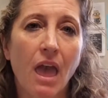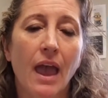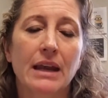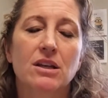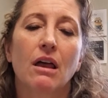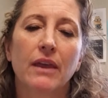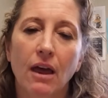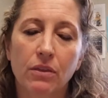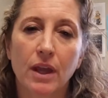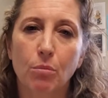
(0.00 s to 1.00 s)
and to all the
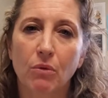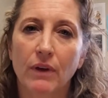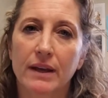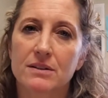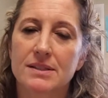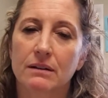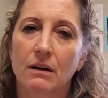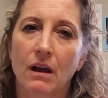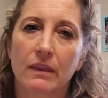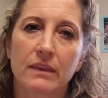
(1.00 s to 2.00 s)
healthcare providers that are
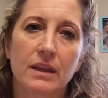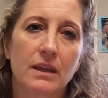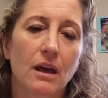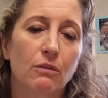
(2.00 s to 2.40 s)
on the uh,